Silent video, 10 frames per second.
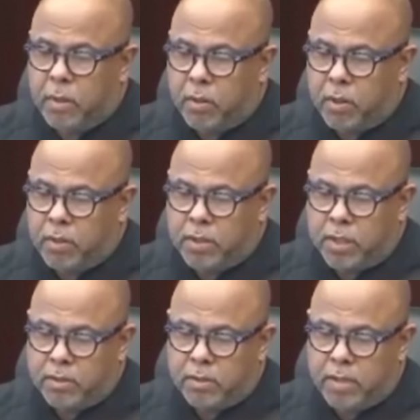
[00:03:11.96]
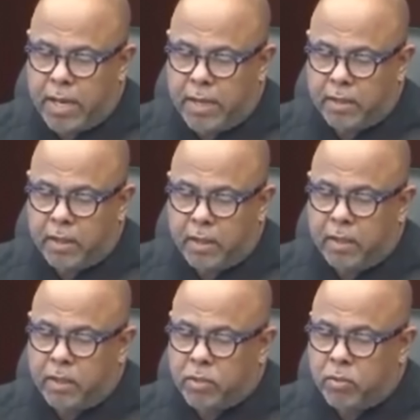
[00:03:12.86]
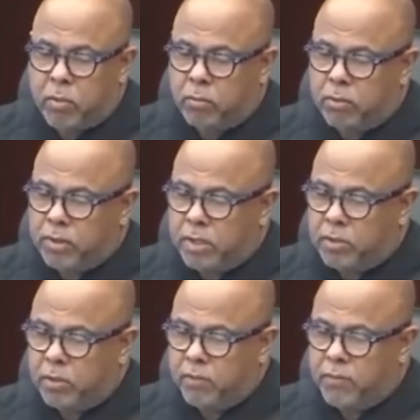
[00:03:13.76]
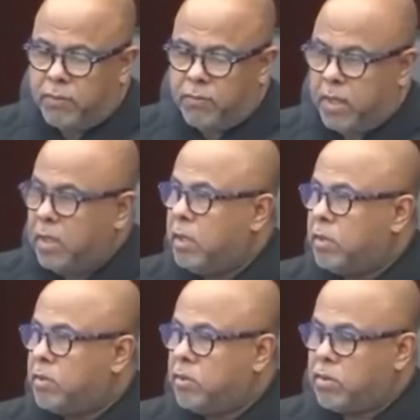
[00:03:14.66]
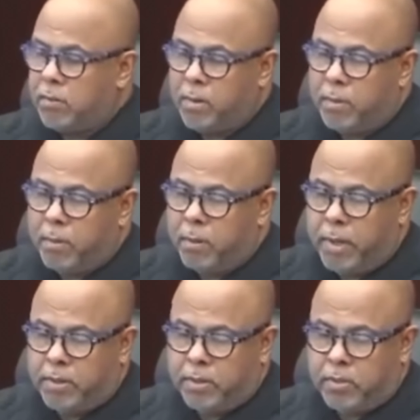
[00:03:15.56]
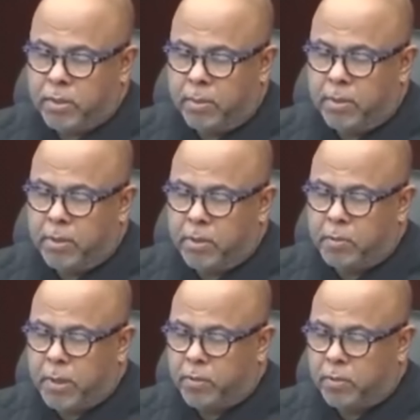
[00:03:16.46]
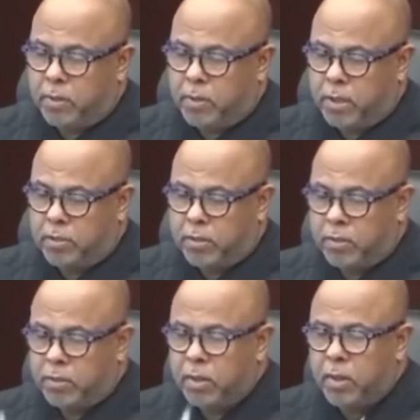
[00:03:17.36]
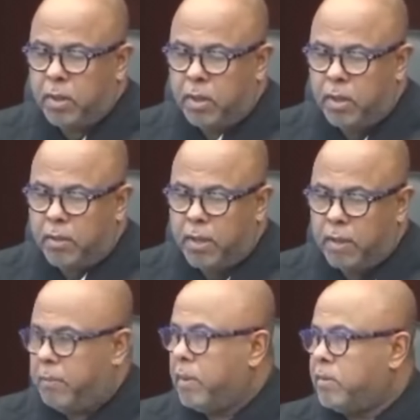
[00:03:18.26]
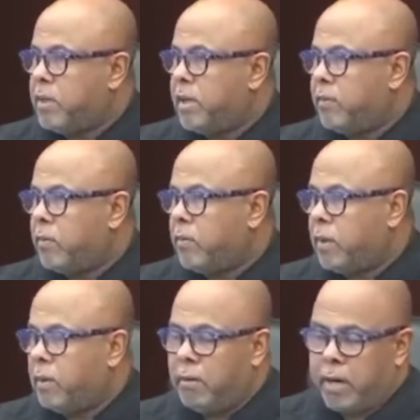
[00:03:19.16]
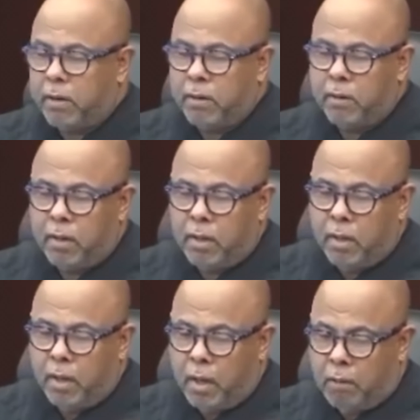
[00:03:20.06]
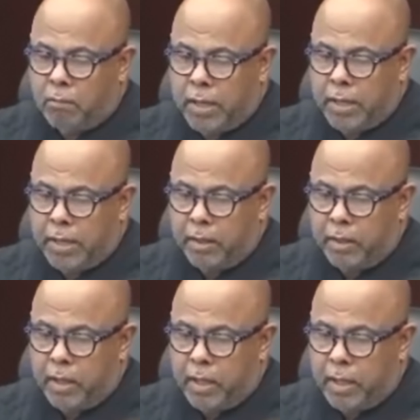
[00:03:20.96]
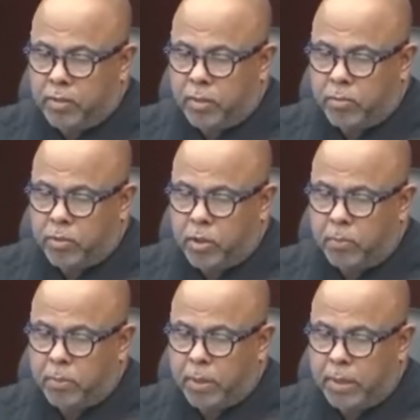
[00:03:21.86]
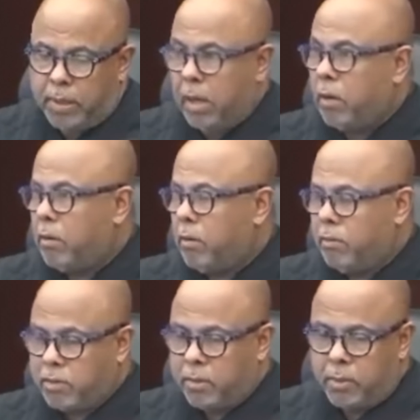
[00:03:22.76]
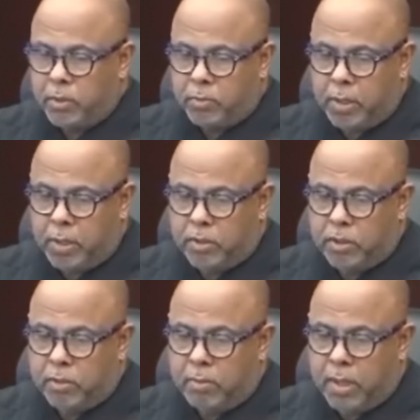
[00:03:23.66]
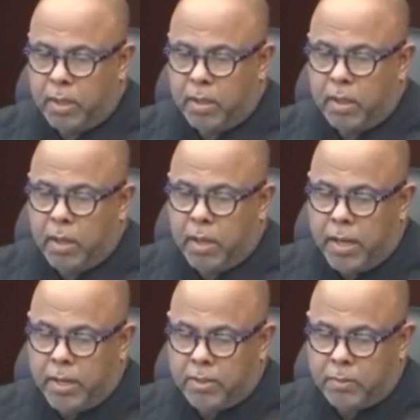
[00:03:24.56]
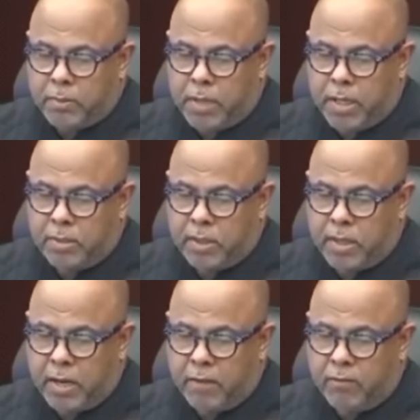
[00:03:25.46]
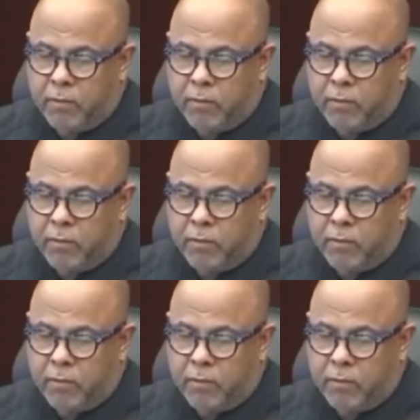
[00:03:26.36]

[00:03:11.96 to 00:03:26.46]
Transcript: Organizations Act, this court will sentence you to 15 years to serve on probation subject to the special conditions that have been set forth on the record already in terms of your plea, and I'll go over some of those with you in just a minute. As it pertains to count